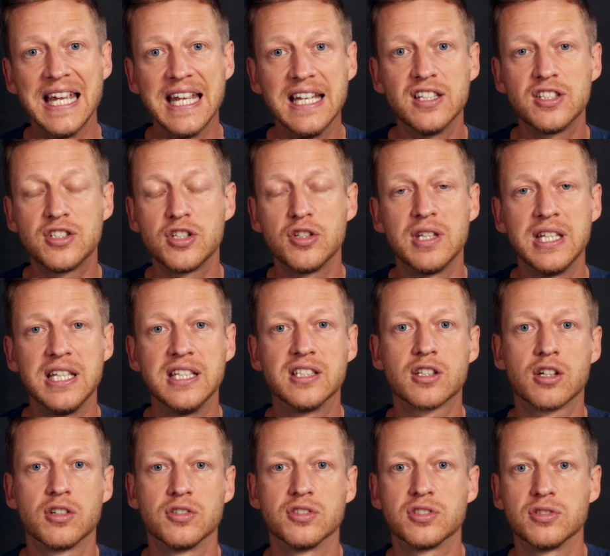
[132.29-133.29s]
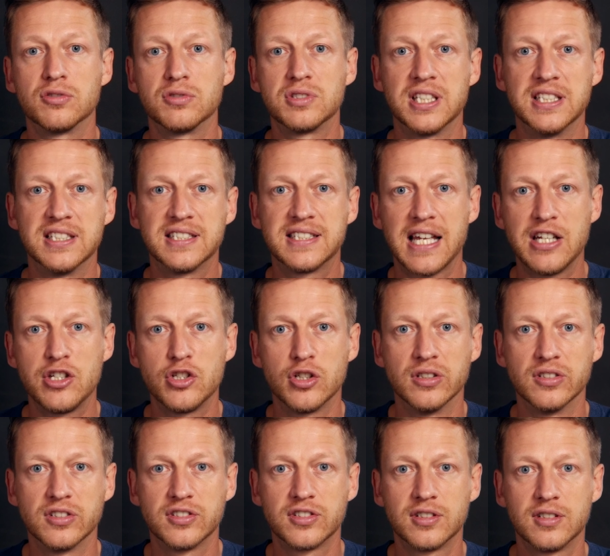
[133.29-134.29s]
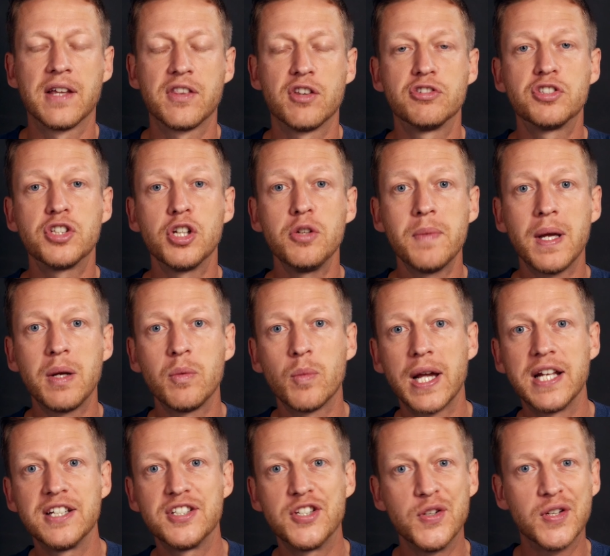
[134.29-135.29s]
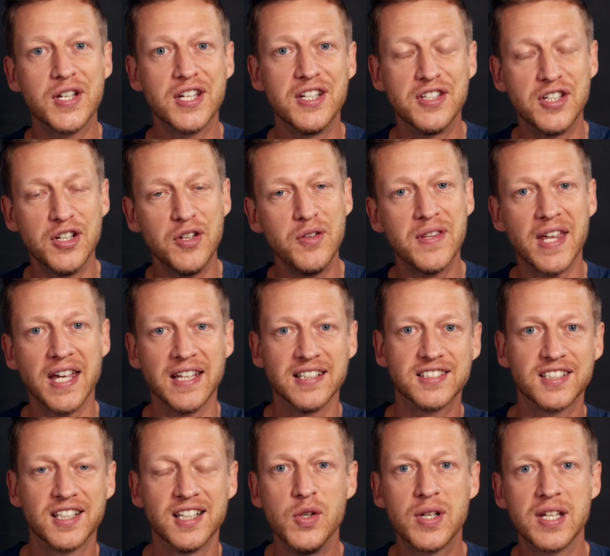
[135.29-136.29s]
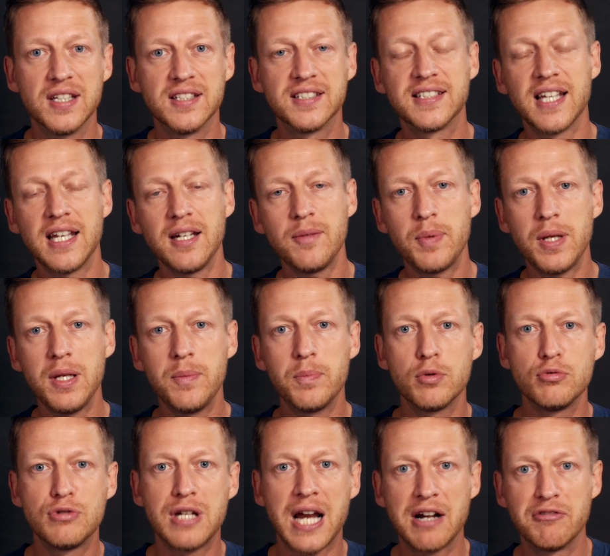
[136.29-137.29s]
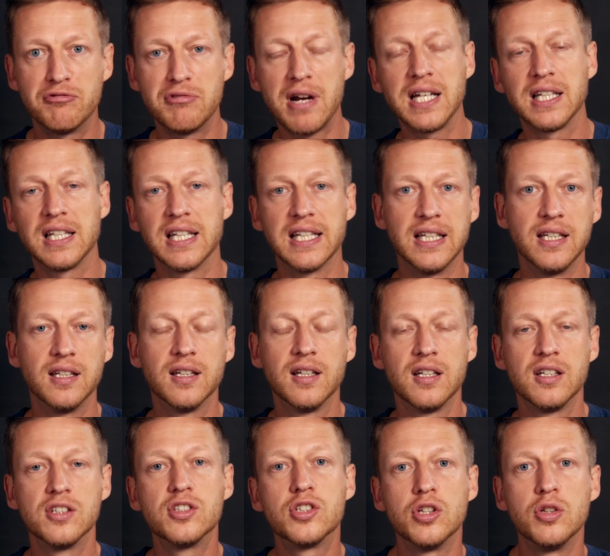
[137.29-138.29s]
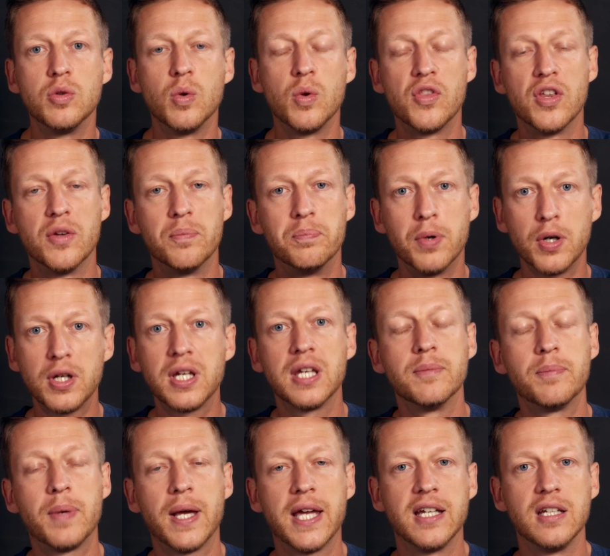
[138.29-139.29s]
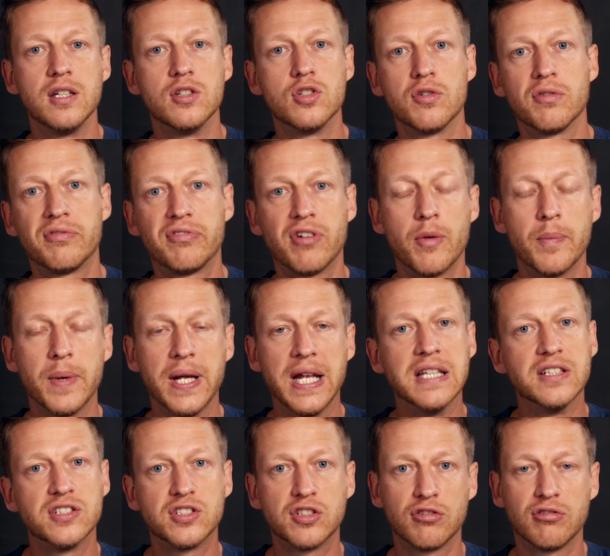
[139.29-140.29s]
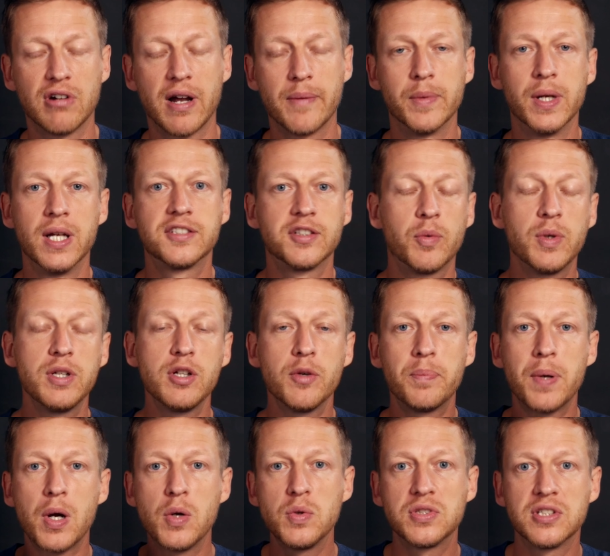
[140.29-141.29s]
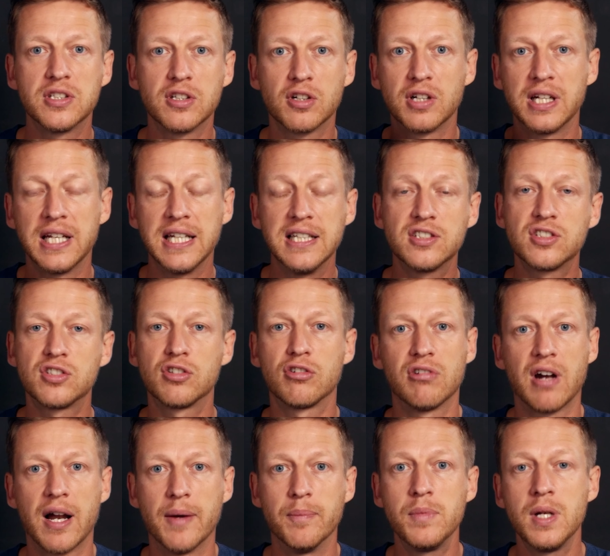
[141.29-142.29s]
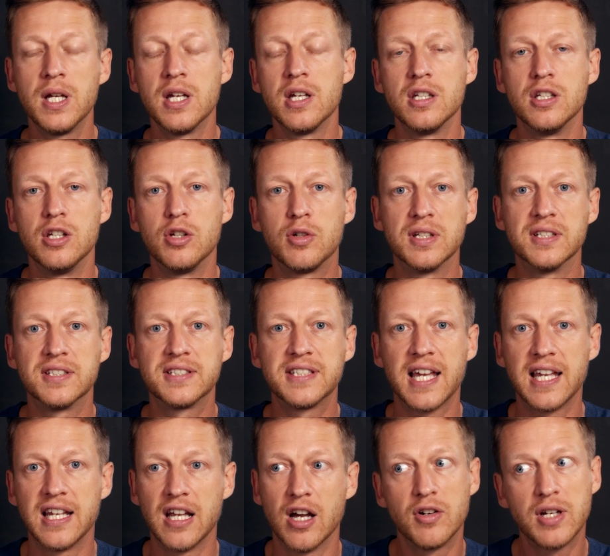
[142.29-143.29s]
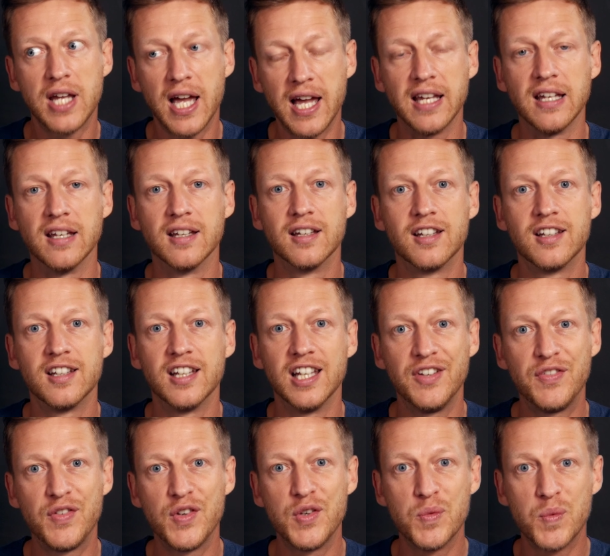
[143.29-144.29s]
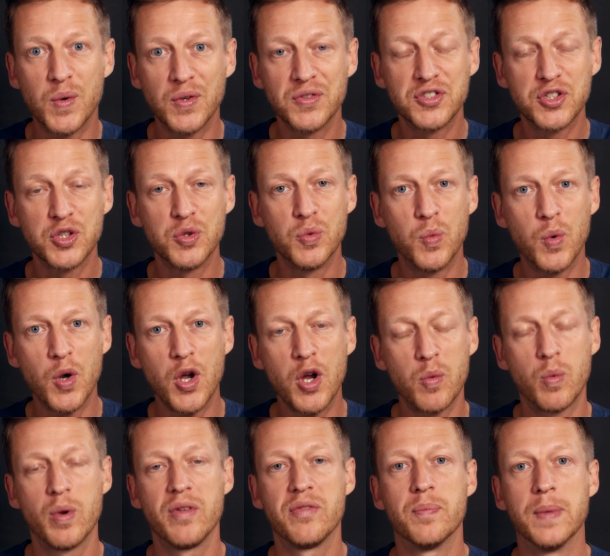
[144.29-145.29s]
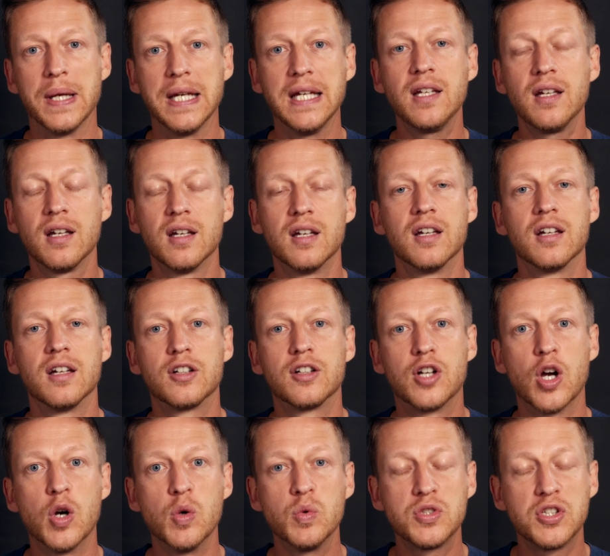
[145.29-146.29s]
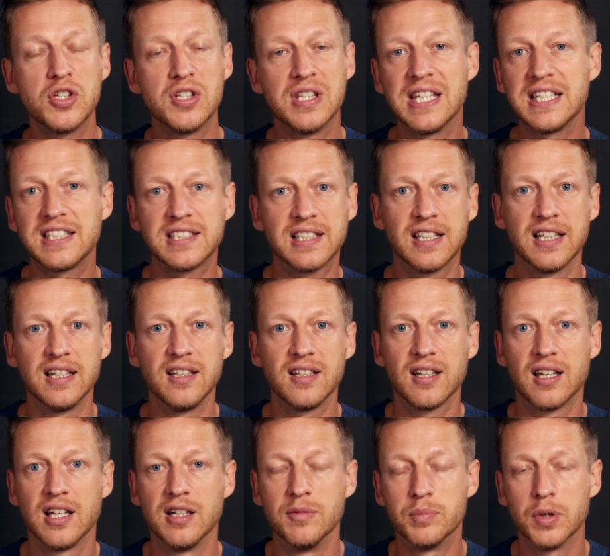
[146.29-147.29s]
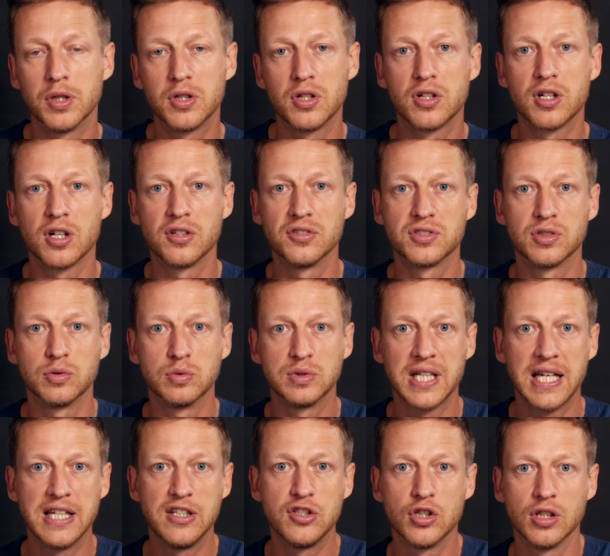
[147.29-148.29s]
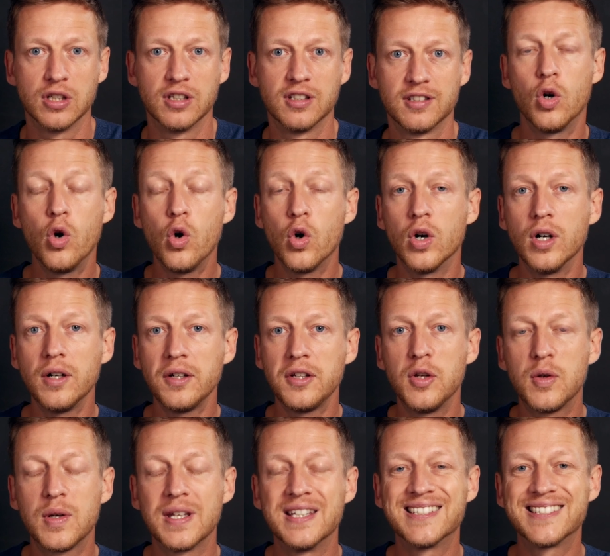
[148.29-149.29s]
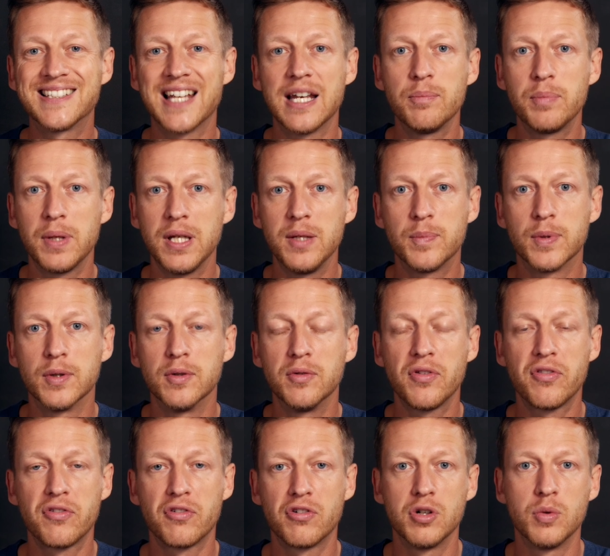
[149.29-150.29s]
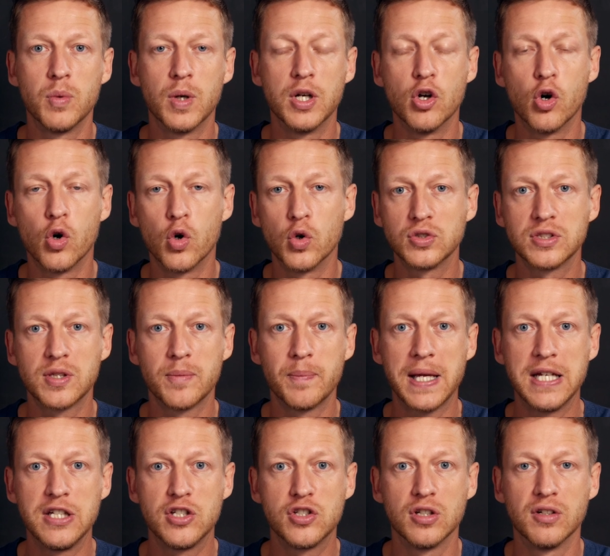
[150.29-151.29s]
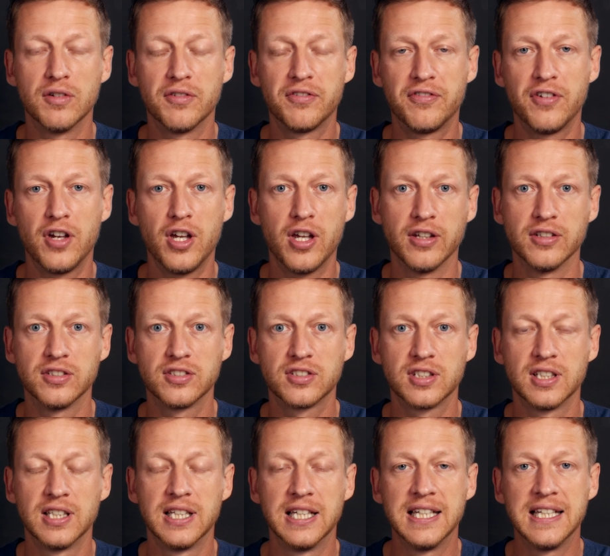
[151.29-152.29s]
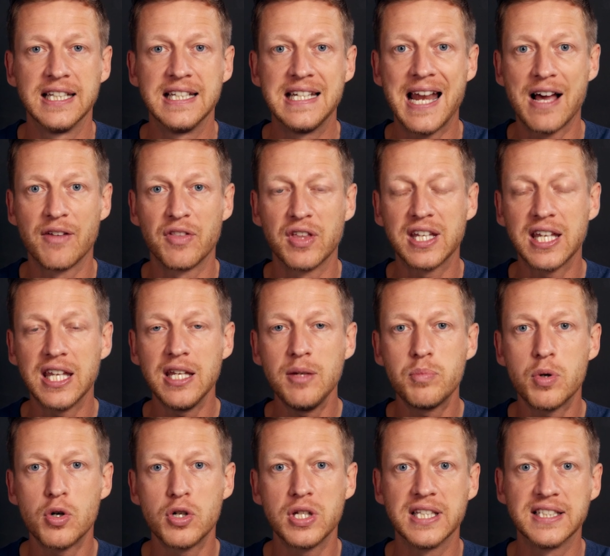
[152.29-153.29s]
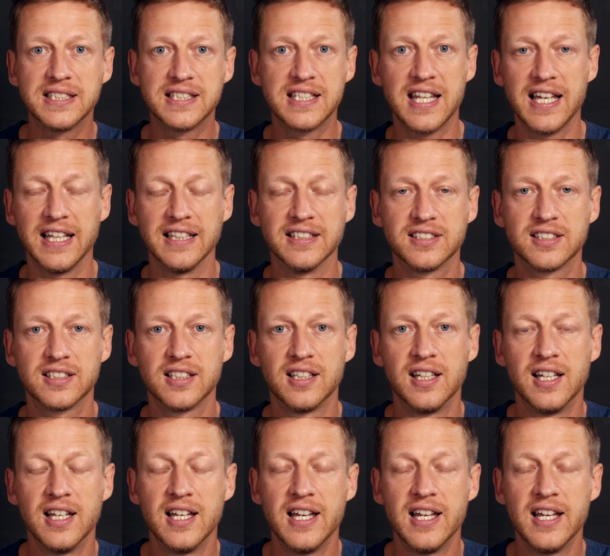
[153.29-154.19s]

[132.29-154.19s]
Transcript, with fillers: into these consulting sessions. Now, there are two main ways you can do this. You can send people directly to the booking page from Instagram. So when you're posting on Instagram, you can say, okay, if you want to work with me, go to this link and book a consultation. Or you can send people through an automation first. Now, the key point is this.